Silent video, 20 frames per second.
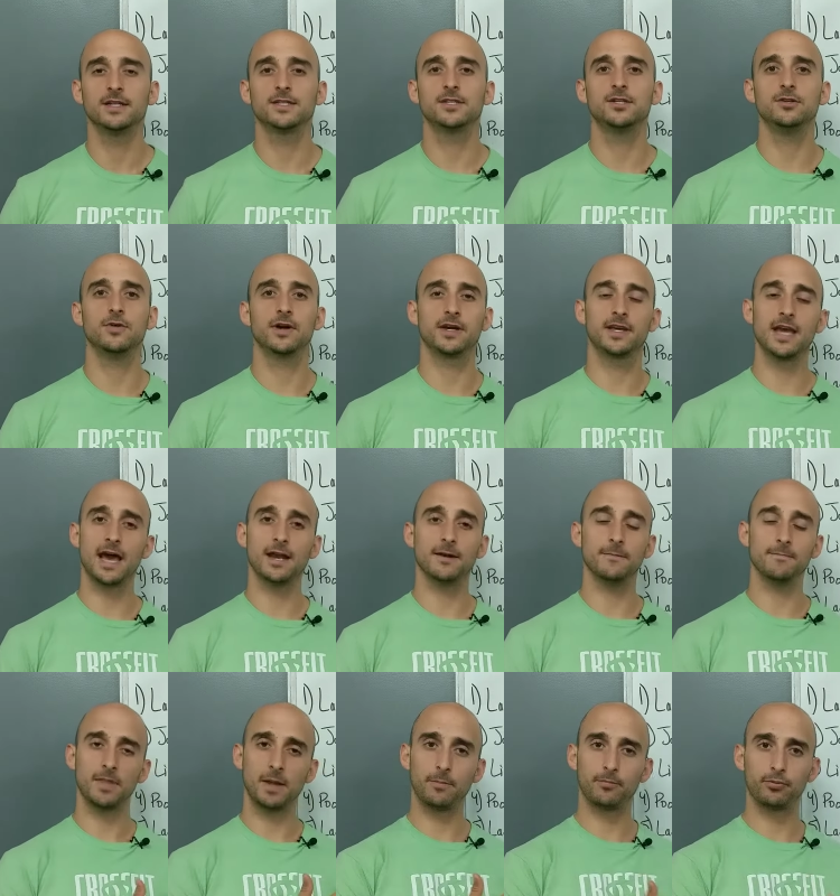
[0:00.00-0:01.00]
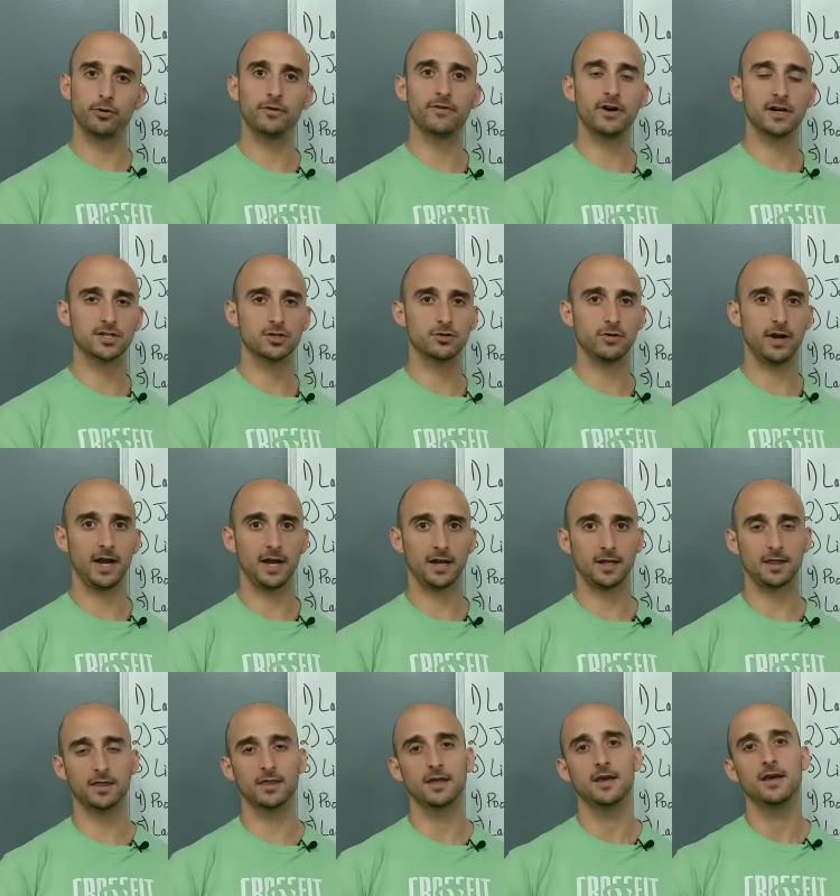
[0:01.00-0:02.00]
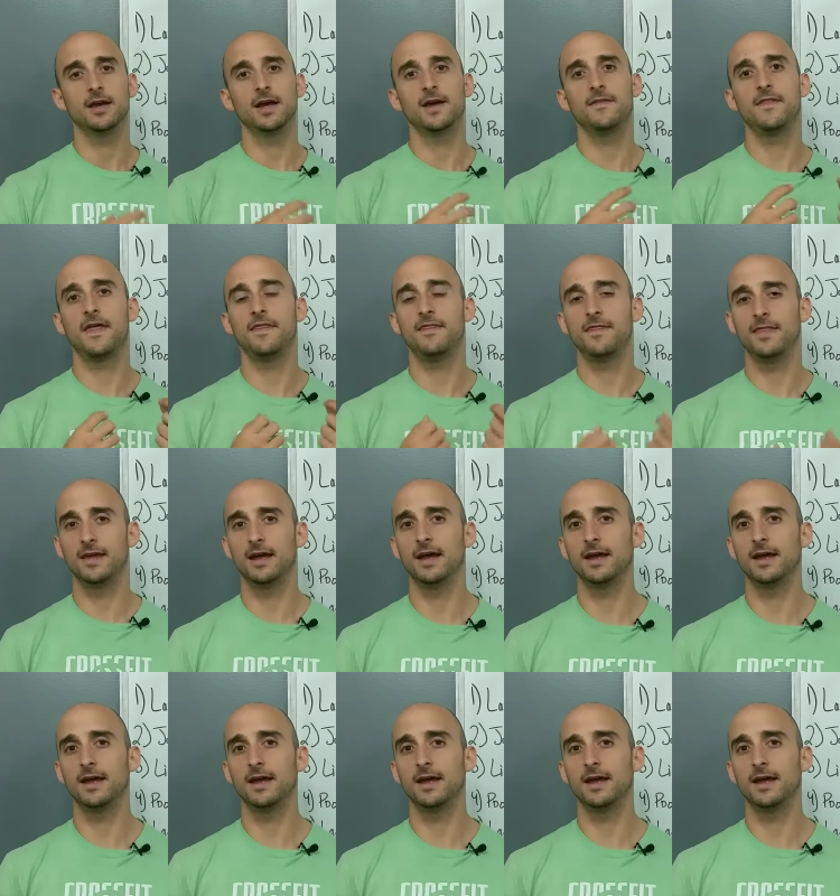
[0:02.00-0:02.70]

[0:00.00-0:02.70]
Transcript: to, again, improve our strength and then,